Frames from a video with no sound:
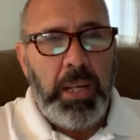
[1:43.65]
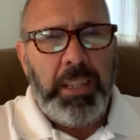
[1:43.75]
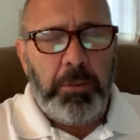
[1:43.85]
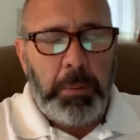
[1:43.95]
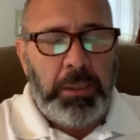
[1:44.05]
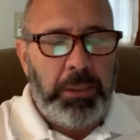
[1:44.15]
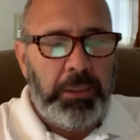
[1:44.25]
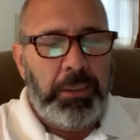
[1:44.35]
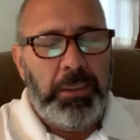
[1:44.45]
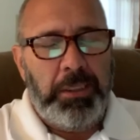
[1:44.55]
especially
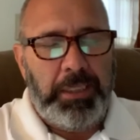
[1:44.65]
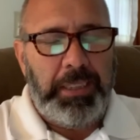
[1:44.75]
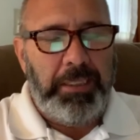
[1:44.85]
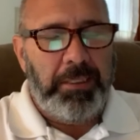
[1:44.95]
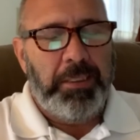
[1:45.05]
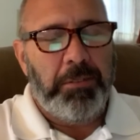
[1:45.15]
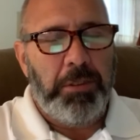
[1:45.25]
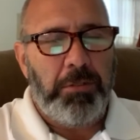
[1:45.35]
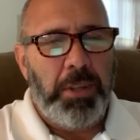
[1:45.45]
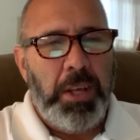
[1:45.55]
during this season of
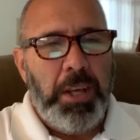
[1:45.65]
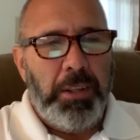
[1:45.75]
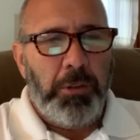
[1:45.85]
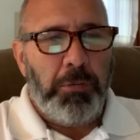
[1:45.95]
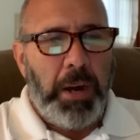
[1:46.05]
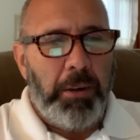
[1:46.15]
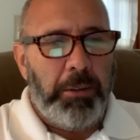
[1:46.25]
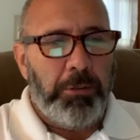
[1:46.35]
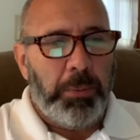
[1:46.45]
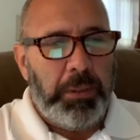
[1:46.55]
this
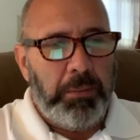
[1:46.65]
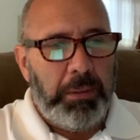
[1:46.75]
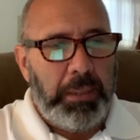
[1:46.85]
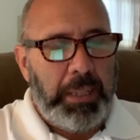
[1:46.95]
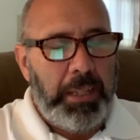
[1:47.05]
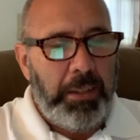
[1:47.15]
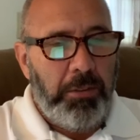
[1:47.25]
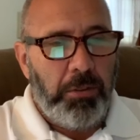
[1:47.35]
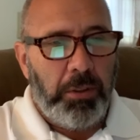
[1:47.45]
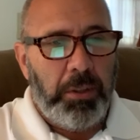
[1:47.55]
virus when
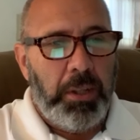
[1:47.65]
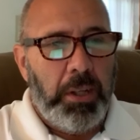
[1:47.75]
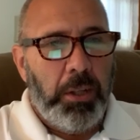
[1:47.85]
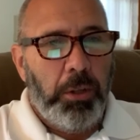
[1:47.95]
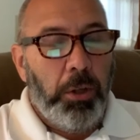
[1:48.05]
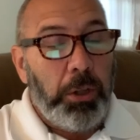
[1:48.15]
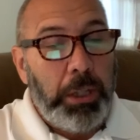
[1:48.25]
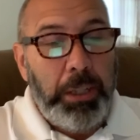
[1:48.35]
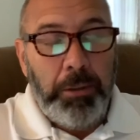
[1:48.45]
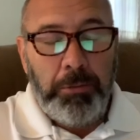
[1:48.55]
kids are
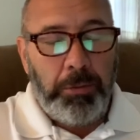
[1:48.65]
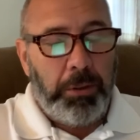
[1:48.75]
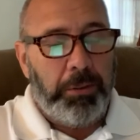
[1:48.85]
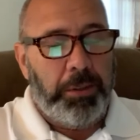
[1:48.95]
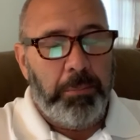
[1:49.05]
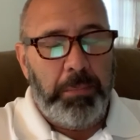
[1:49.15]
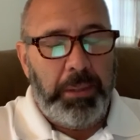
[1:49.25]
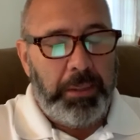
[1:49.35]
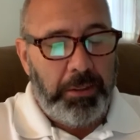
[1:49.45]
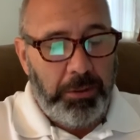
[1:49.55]
looking for something
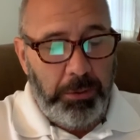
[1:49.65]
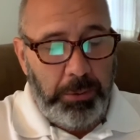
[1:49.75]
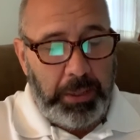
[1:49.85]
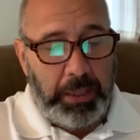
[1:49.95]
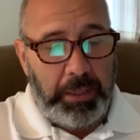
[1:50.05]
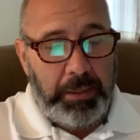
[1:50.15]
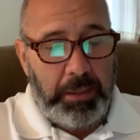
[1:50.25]
to do, God,